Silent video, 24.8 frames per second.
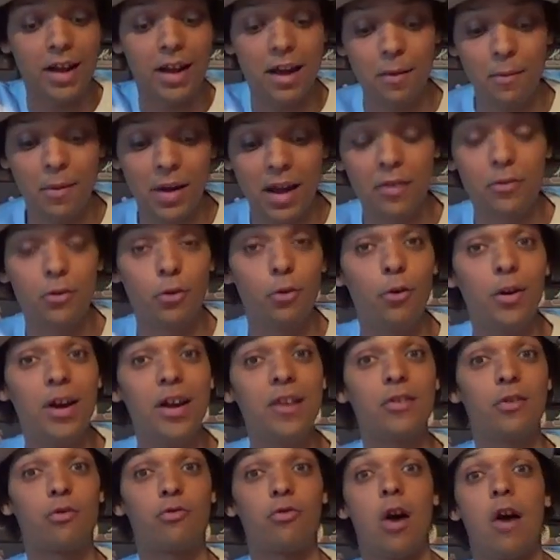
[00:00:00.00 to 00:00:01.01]
Um, as
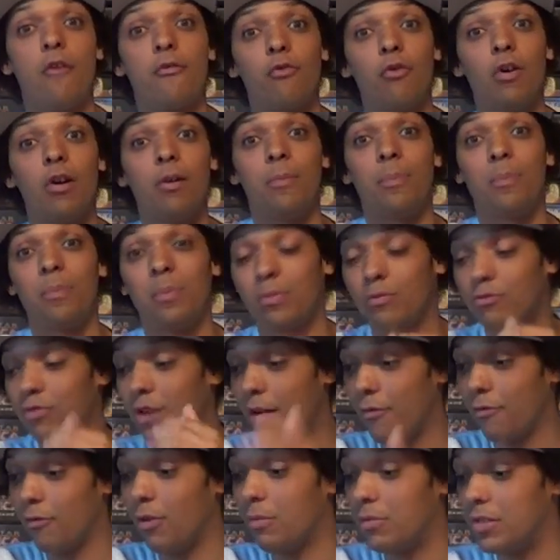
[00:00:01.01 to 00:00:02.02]
always, I travel up
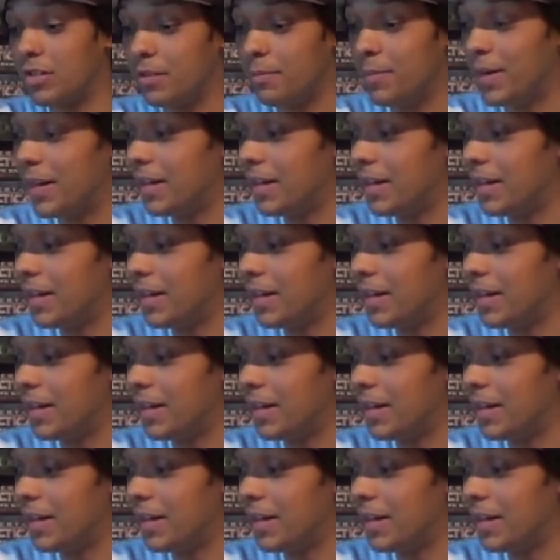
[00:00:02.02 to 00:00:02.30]
travel up to the